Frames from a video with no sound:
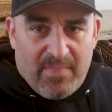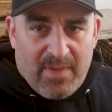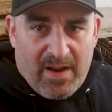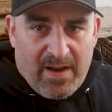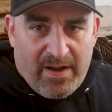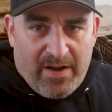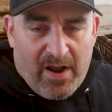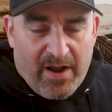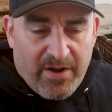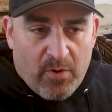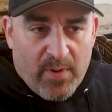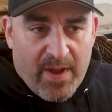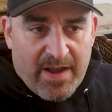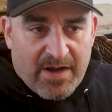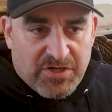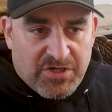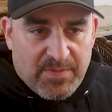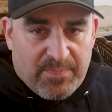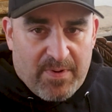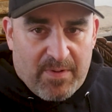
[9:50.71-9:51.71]
and I know we
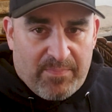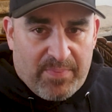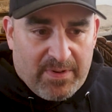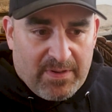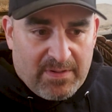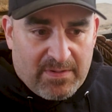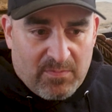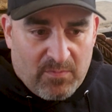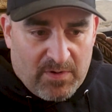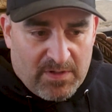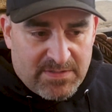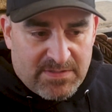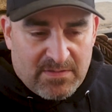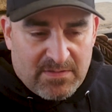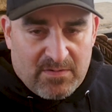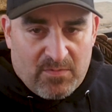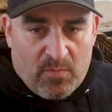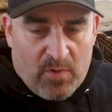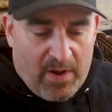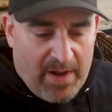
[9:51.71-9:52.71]
had a chip up, but
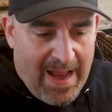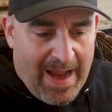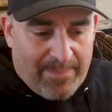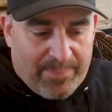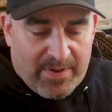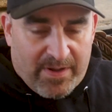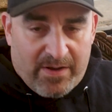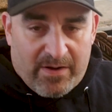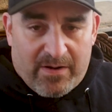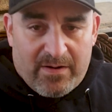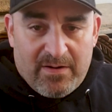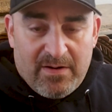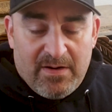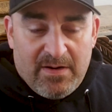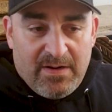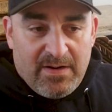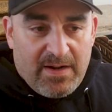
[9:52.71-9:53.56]
what happened here?